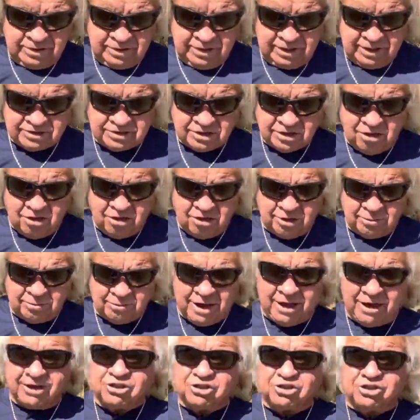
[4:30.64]
is all
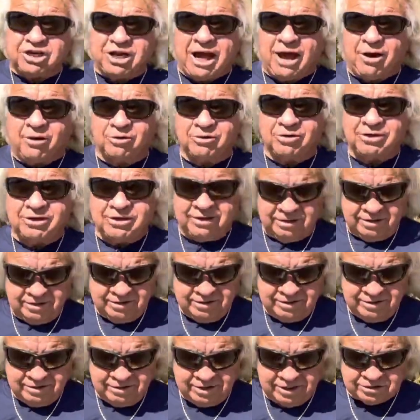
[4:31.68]
about a
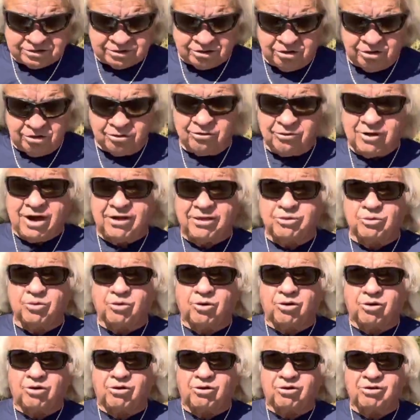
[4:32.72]
shout that's heard around the
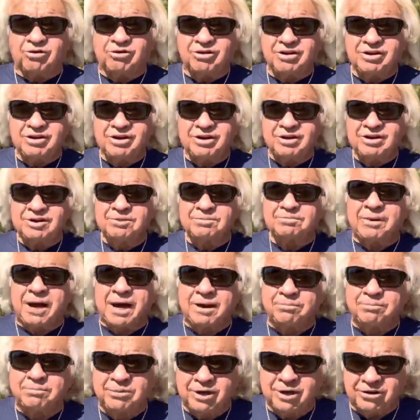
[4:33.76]
world by
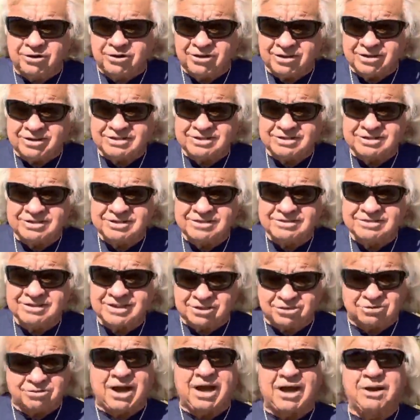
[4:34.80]
billions.
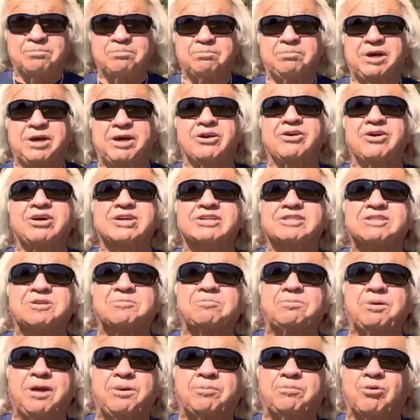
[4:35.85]
That's right, billions of
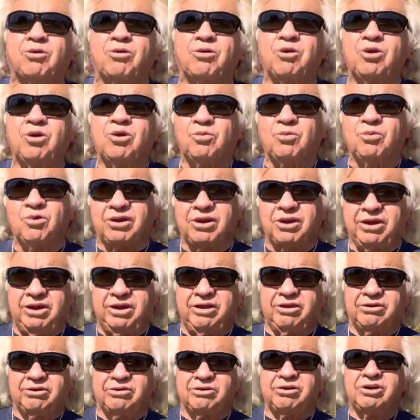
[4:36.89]
people will
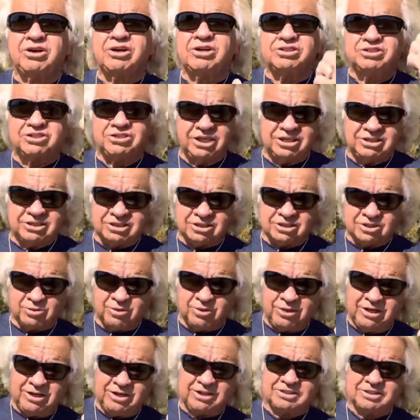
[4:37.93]
hear Jesus
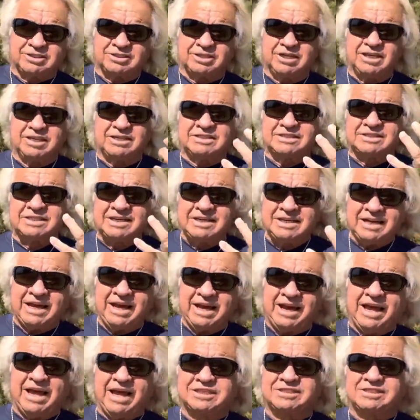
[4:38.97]
when he descends
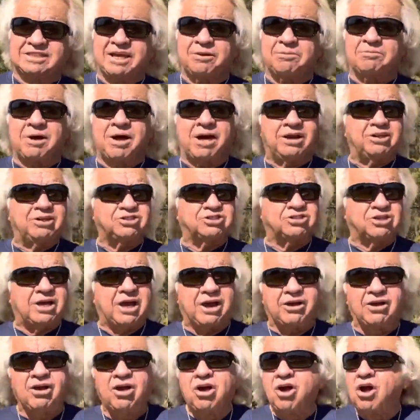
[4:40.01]
and has that mighty
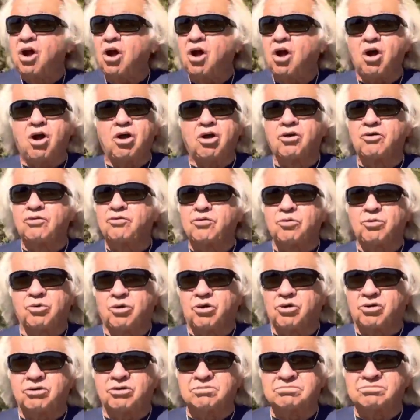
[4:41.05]
shout all over the
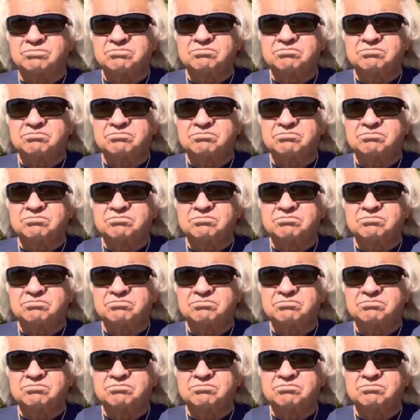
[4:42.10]
world,